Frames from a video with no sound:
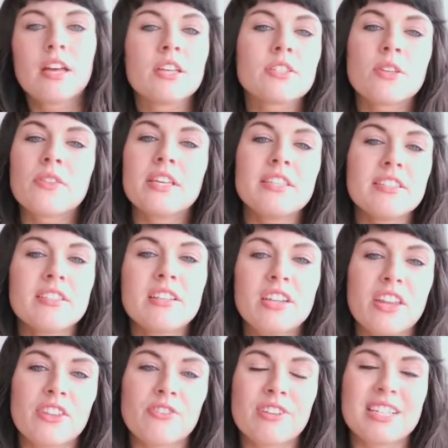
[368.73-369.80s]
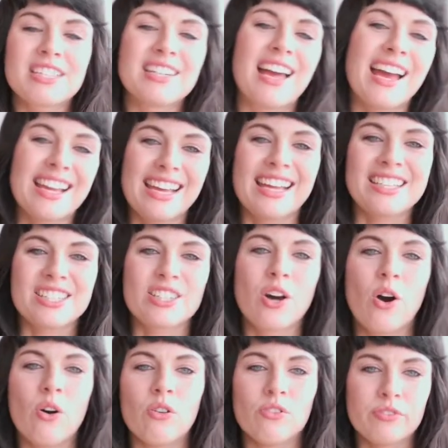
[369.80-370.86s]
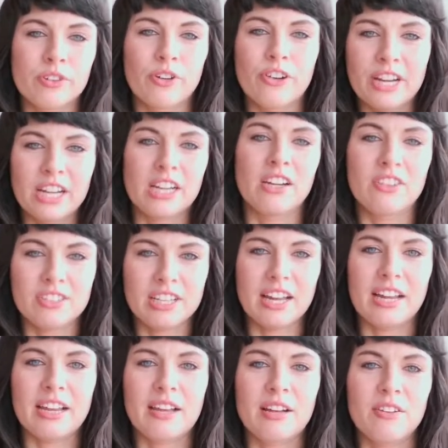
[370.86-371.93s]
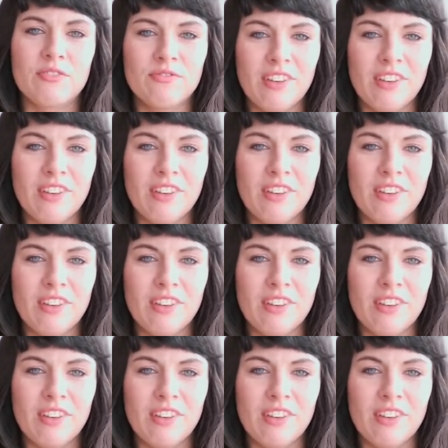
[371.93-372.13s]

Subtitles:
So this is another reason against the whole Flori Colossi